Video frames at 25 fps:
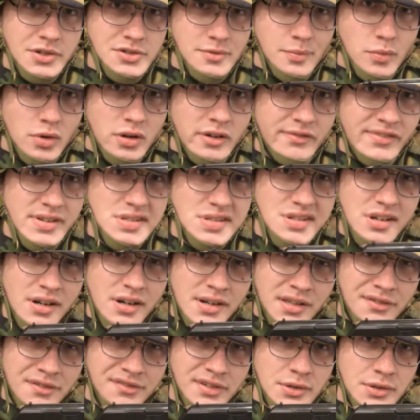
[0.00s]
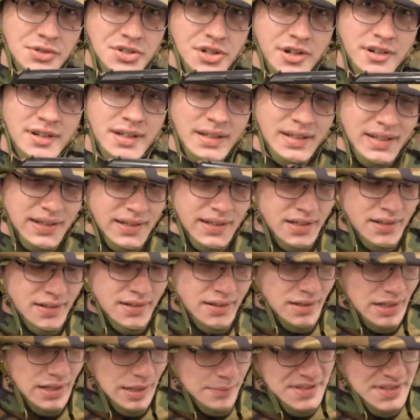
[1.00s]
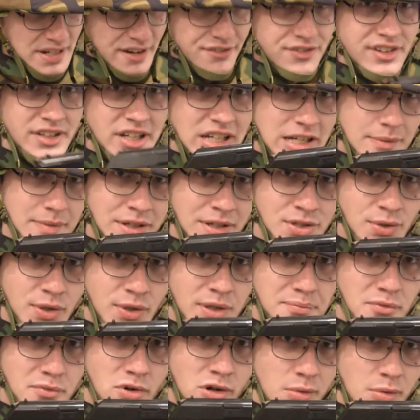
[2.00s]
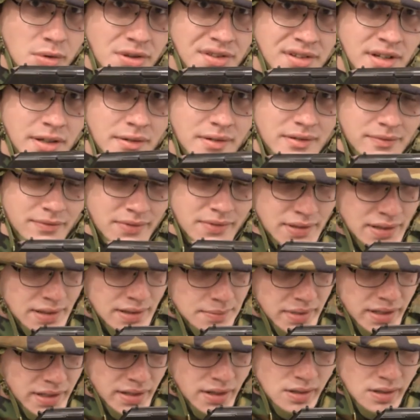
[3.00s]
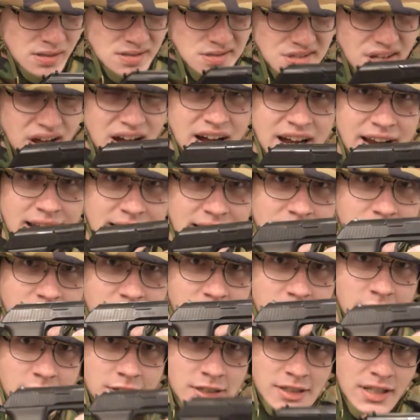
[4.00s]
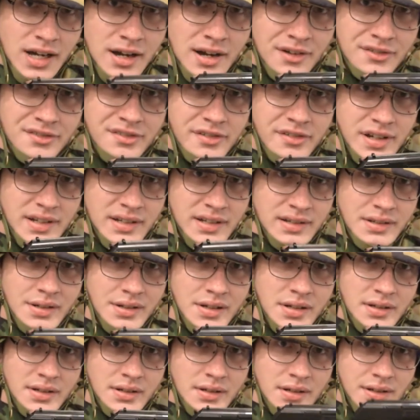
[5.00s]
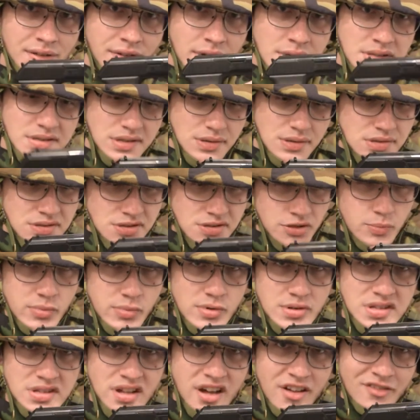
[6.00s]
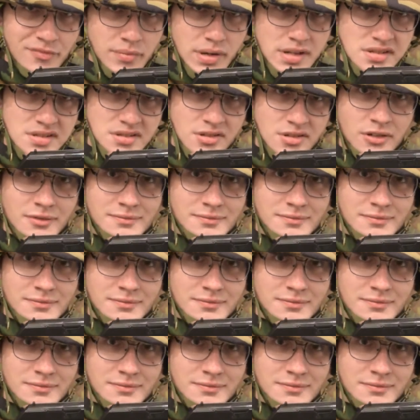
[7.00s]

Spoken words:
more of this gun in the future. I'm definitely going to be doing more with it because I love this super soft pistol.